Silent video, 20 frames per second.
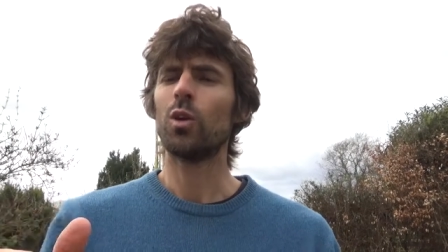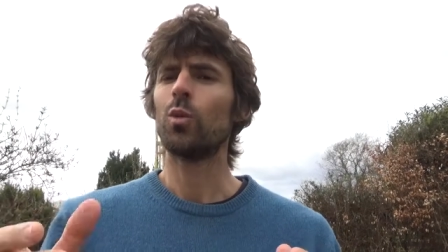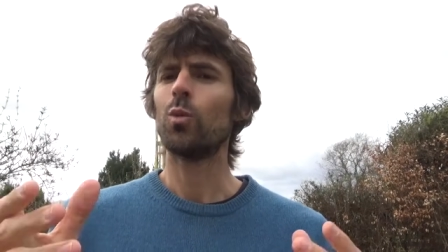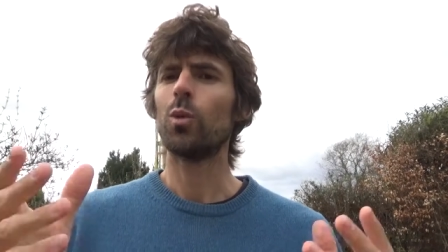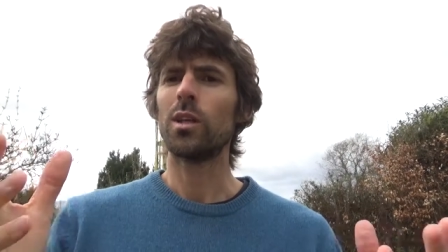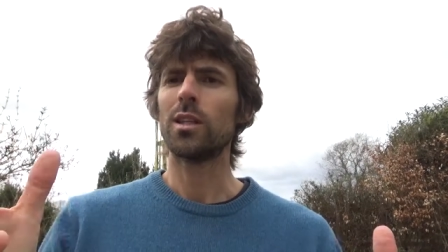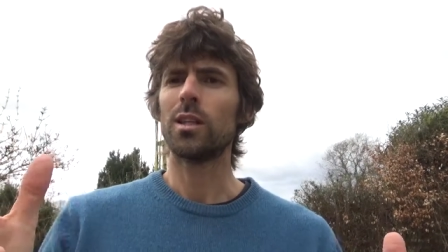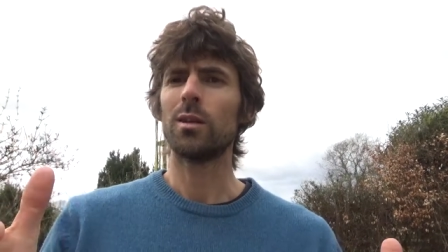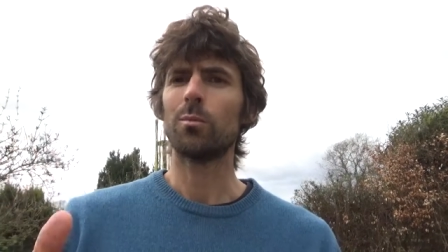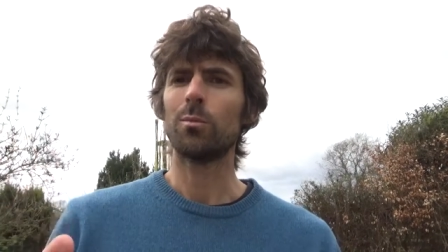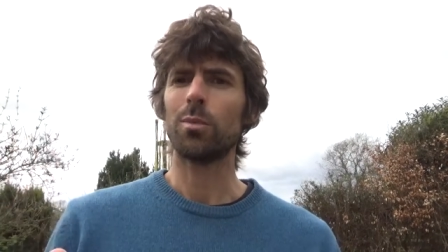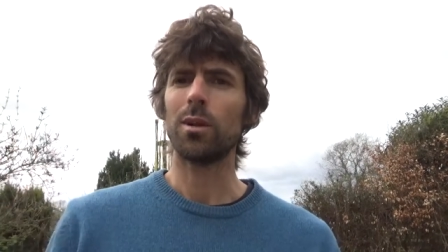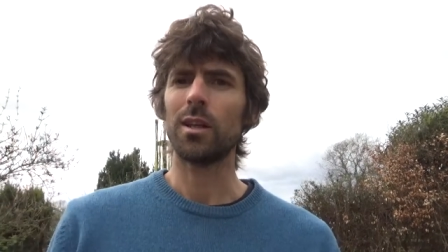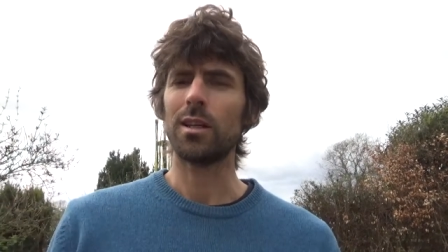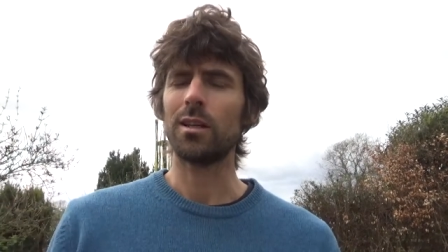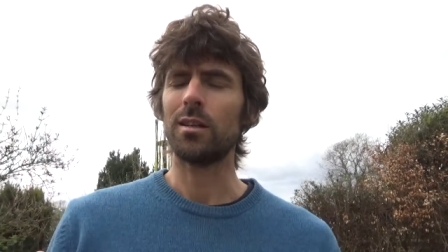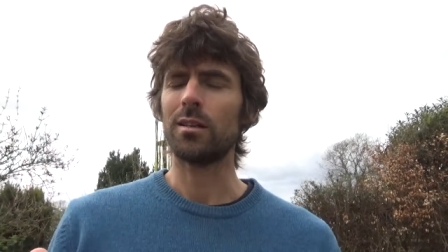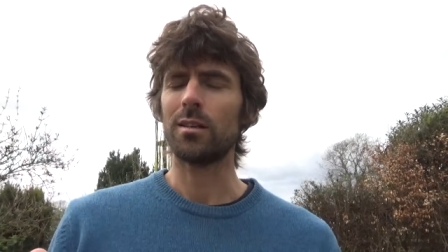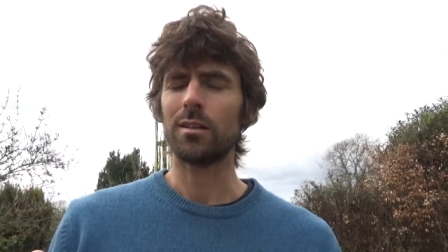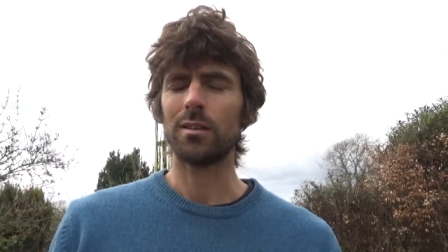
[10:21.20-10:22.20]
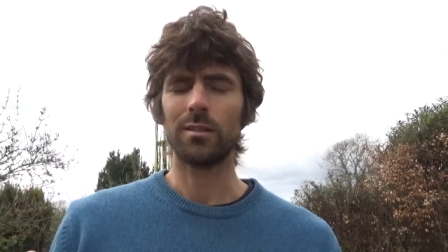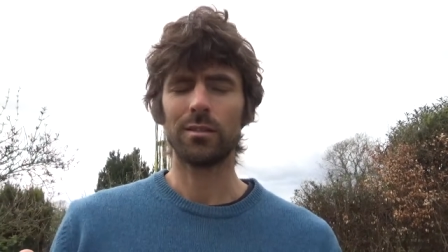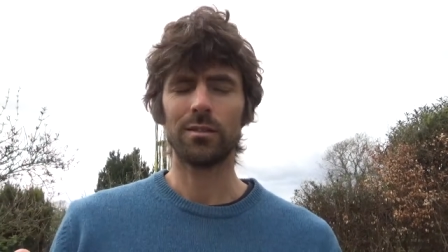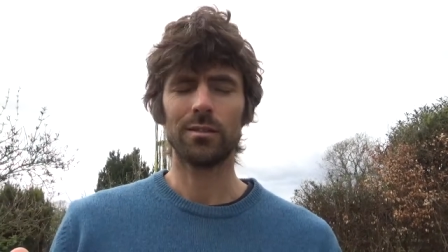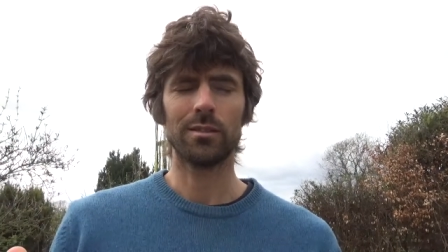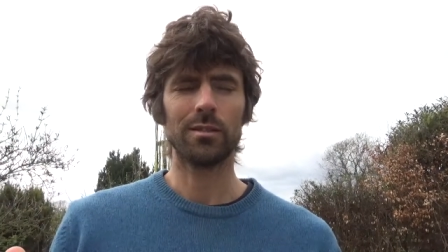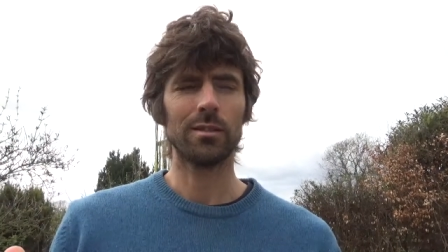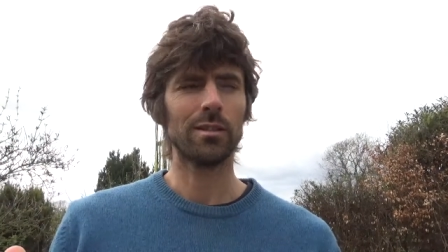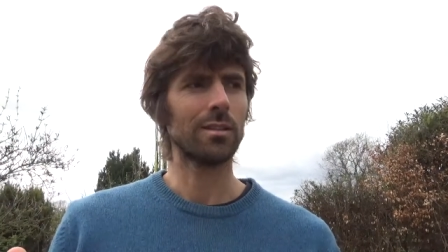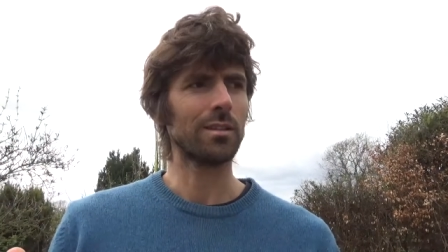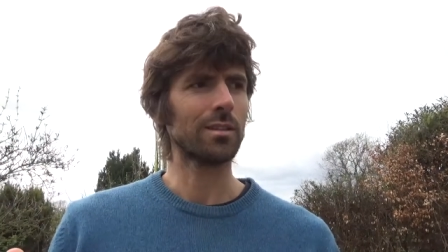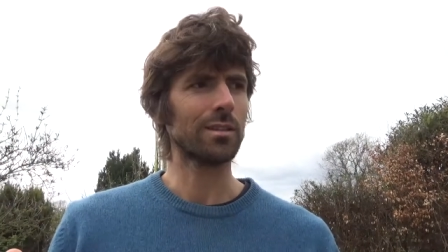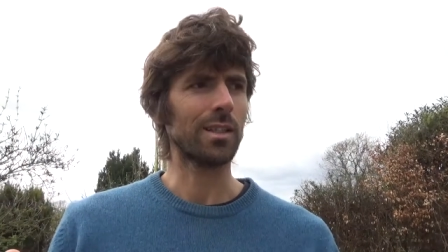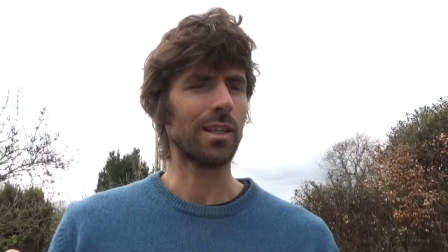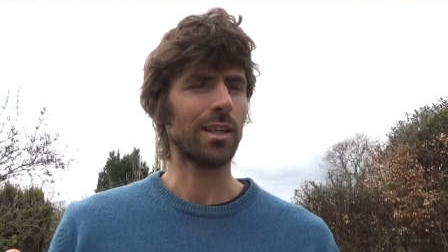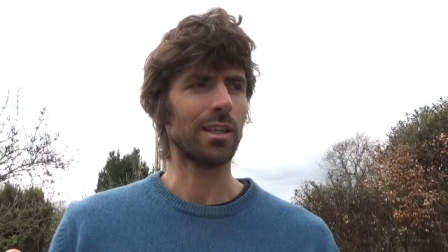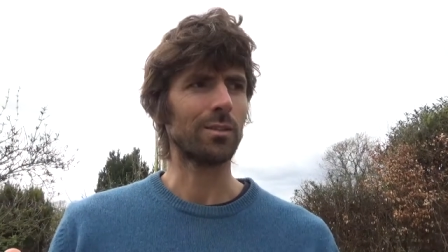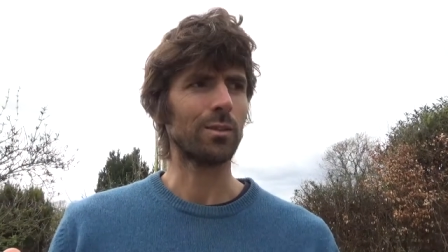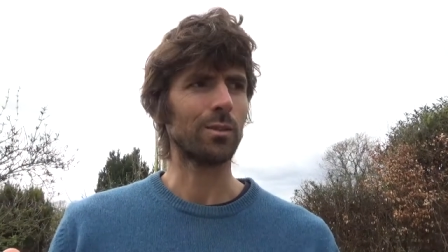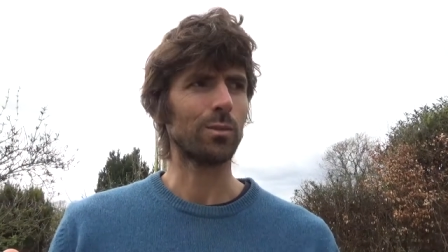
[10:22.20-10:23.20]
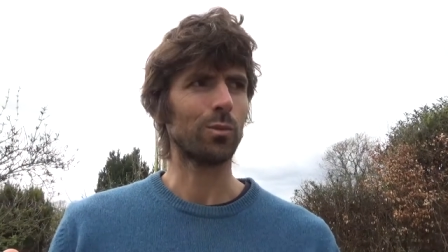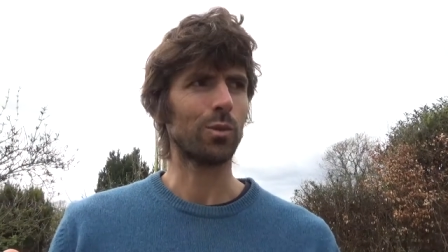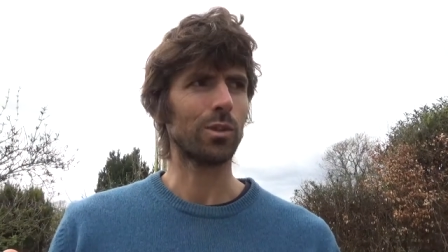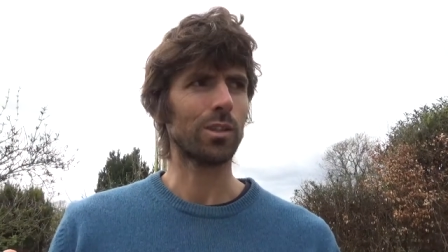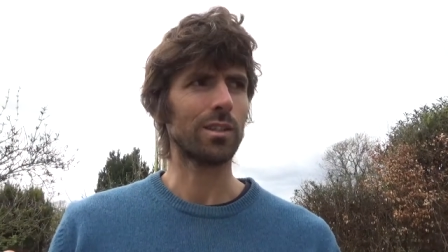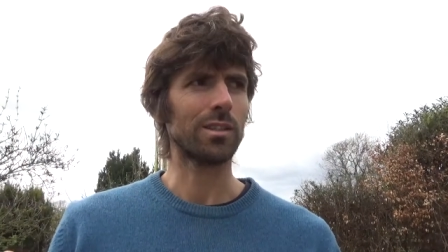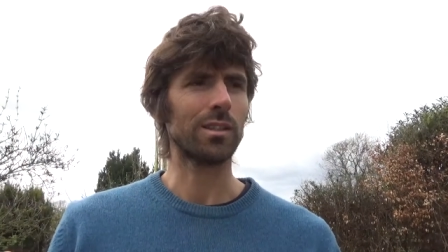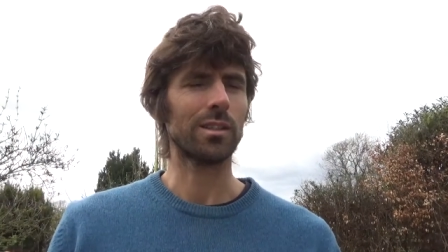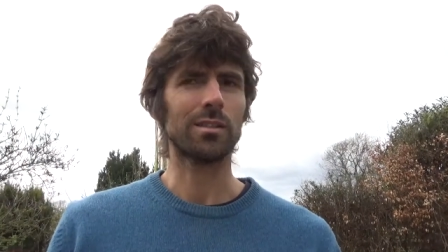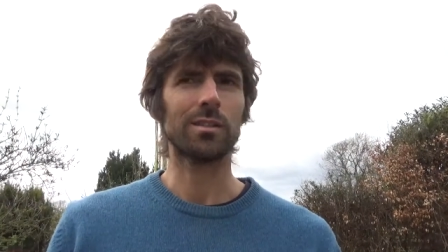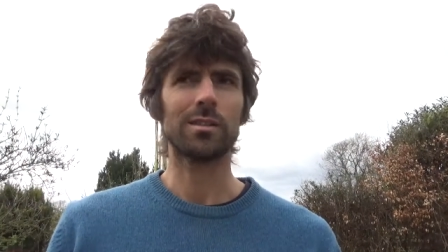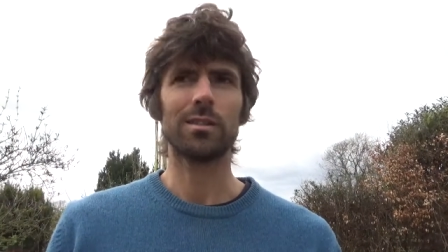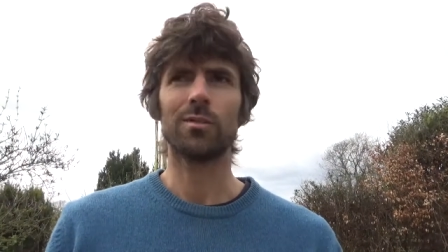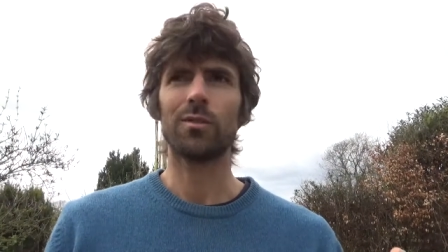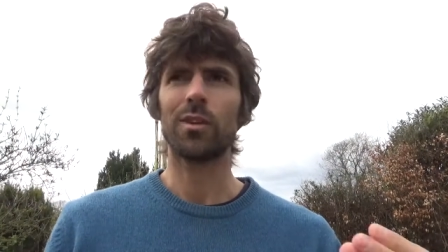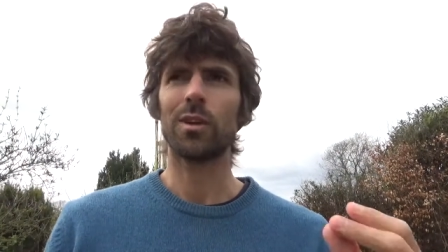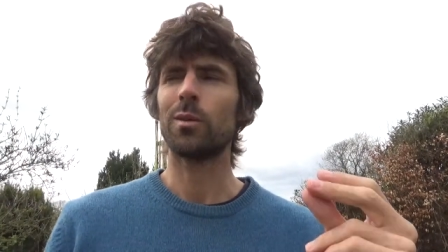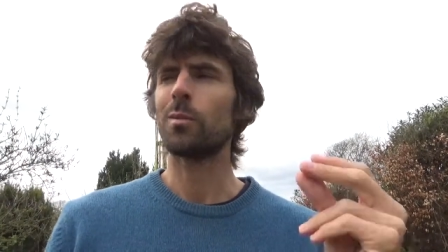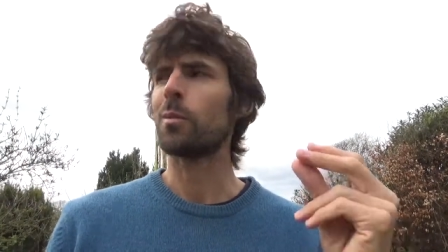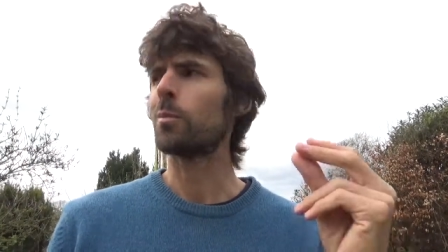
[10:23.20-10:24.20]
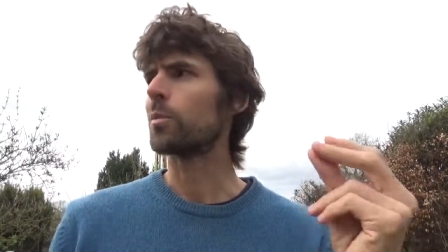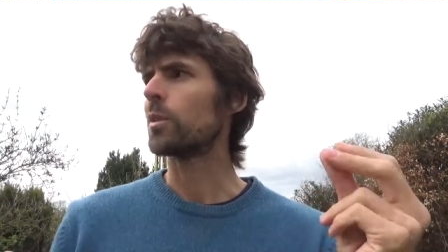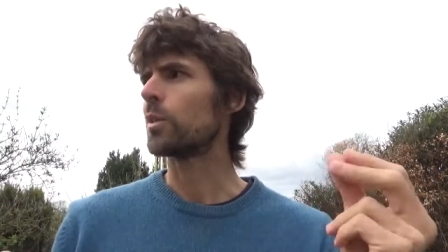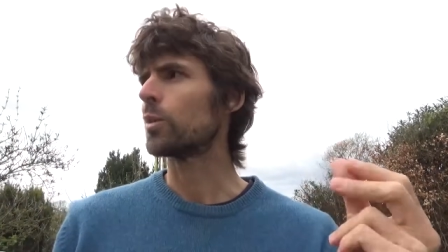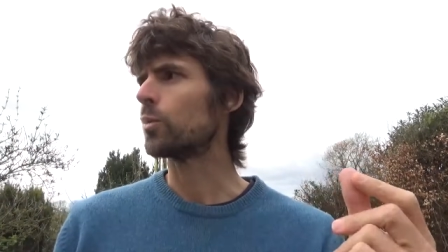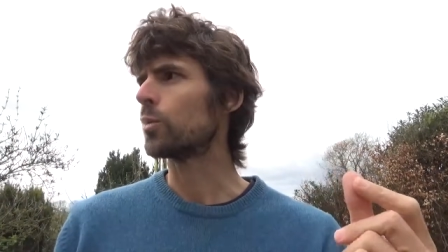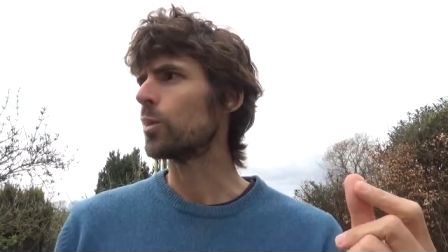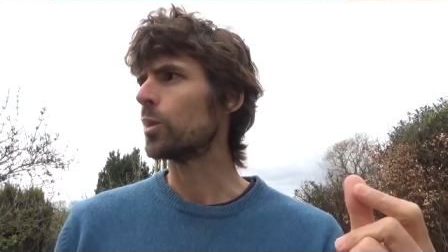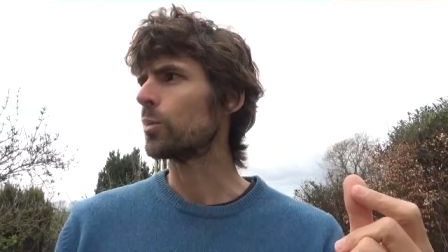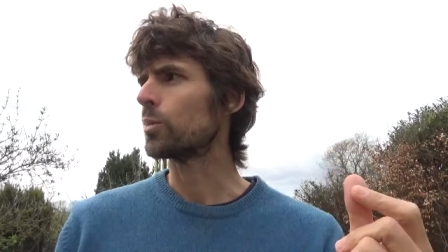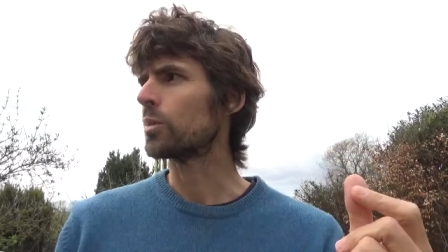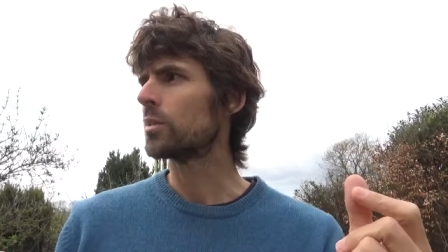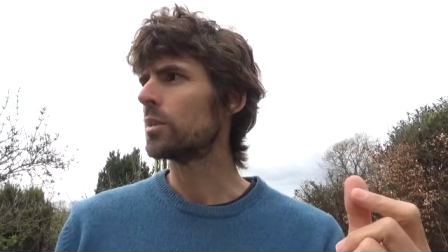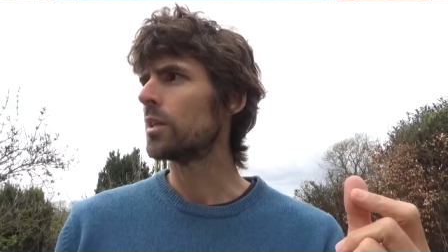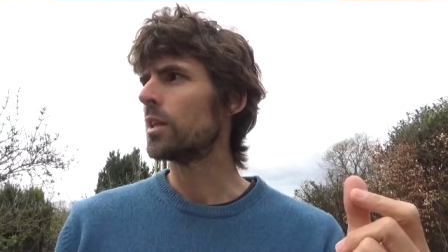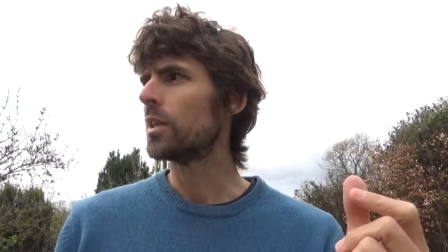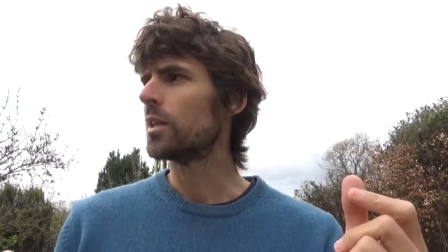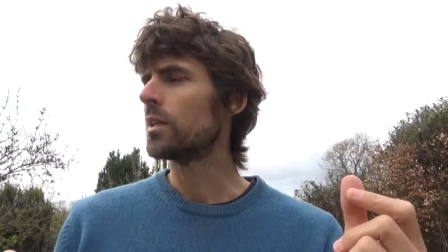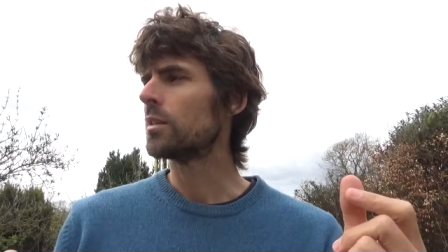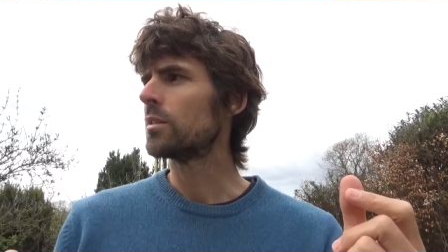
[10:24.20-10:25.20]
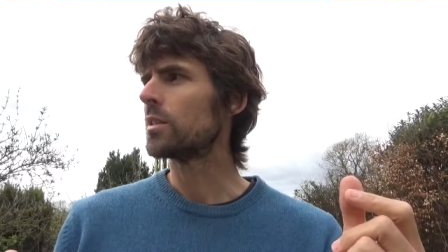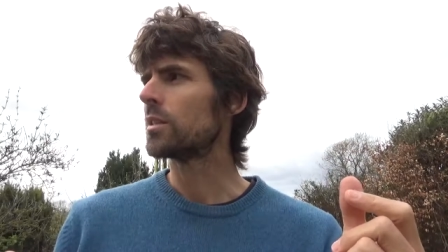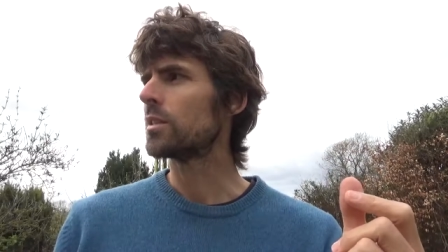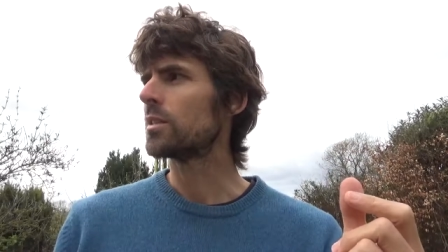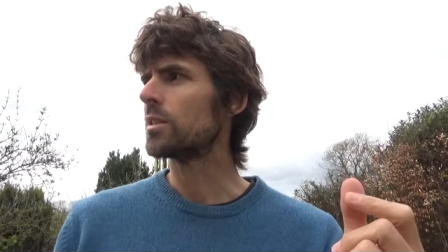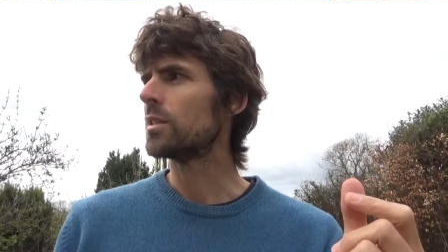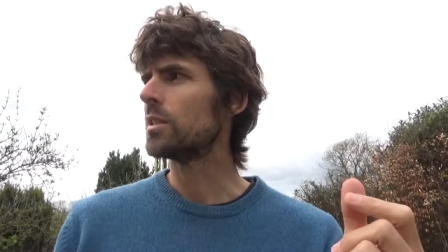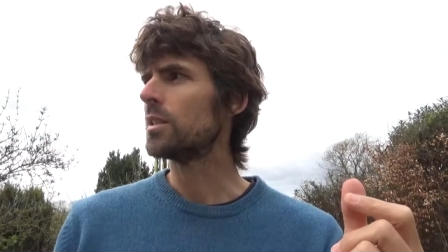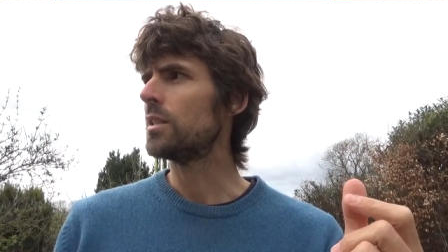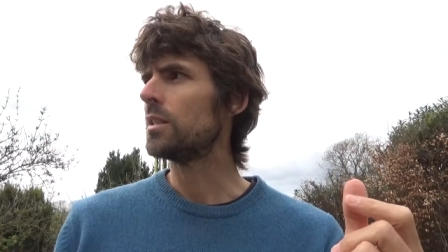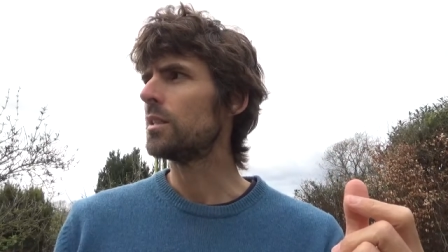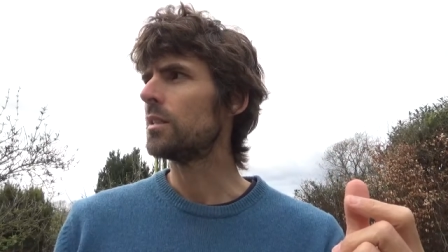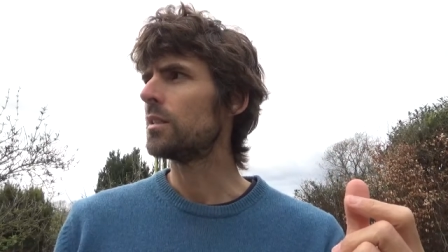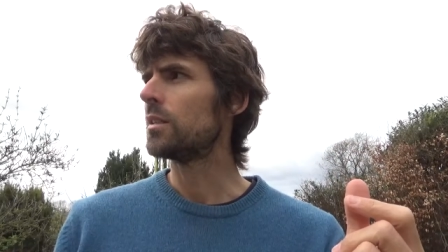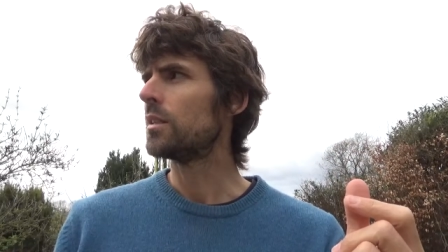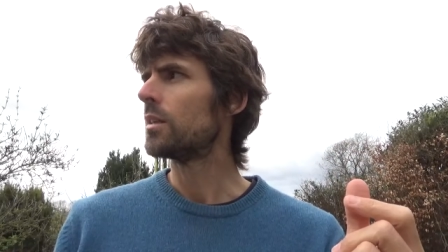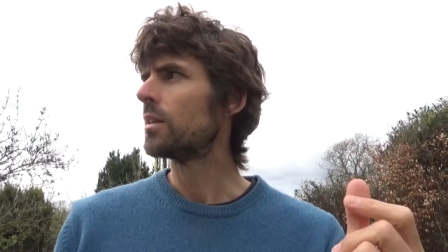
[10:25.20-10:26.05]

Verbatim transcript: William Blake said, What is it, if I remember the quote, to see